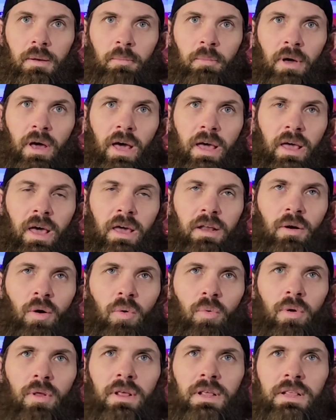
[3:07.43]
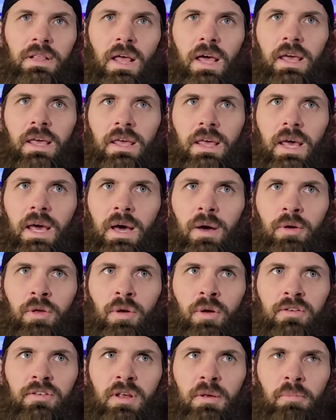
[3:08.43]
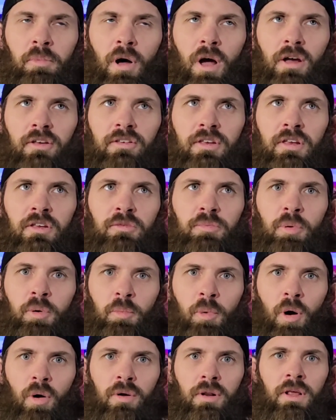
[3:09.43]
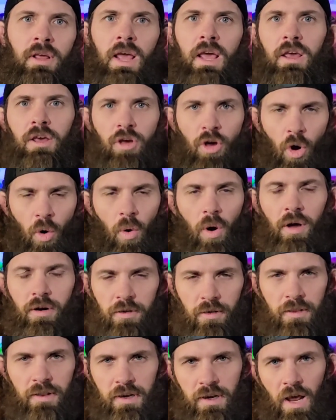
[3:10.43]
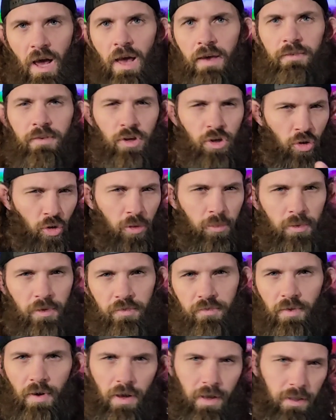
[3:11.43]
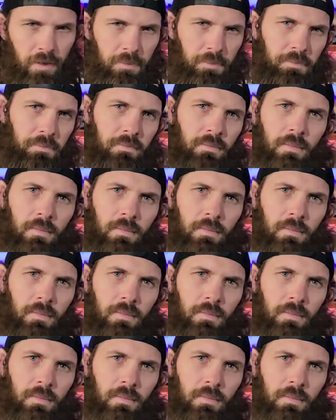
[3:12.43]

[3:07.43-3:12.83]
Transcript: But I don't really like how USA Boxing is promoting, hey, go under the knife and you'll be fine.